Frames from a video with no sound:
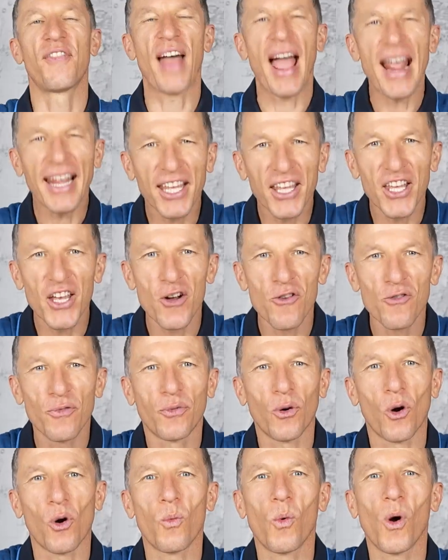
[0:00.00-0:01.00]
Thank you
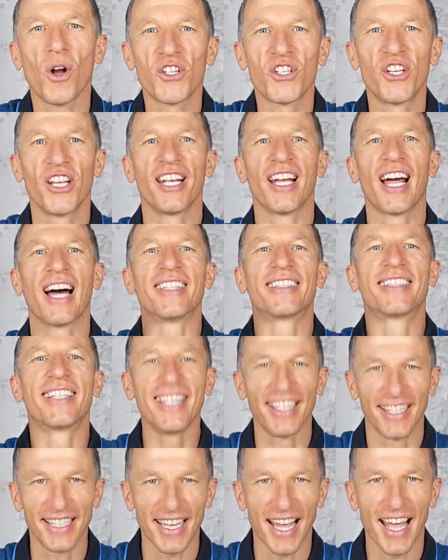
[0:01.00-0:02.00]
for watching
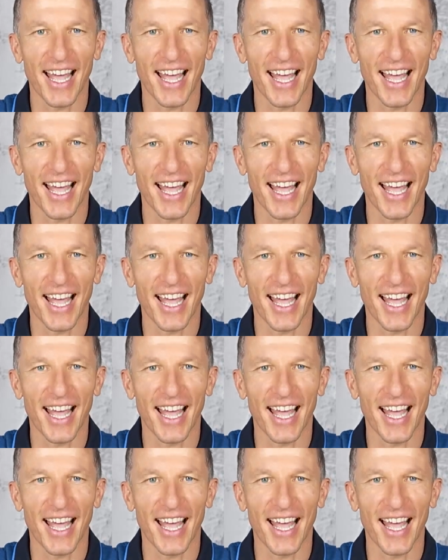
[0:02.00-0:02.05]
until the